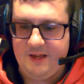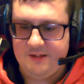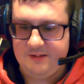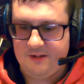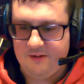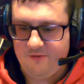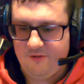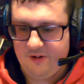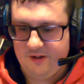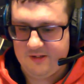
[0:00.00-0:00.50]

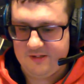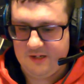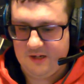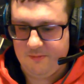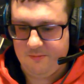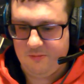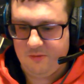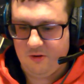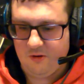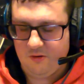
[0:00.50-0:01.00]
So, for
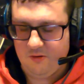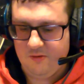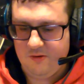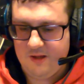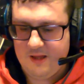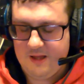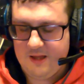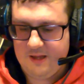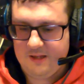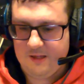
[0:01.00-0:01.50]
example,
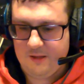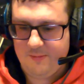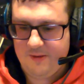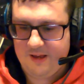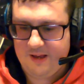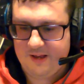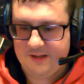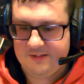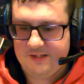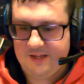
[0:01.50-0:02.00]
the
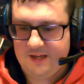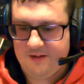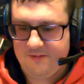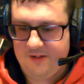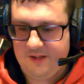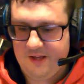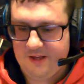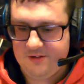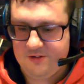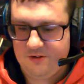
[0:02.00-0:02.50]
biggest hit of the
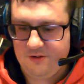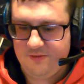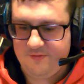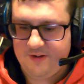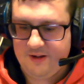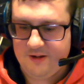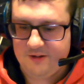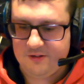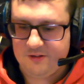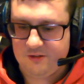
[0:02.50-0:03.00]
year
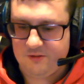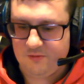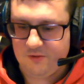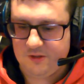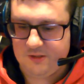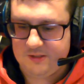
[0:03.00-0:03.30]
2000 was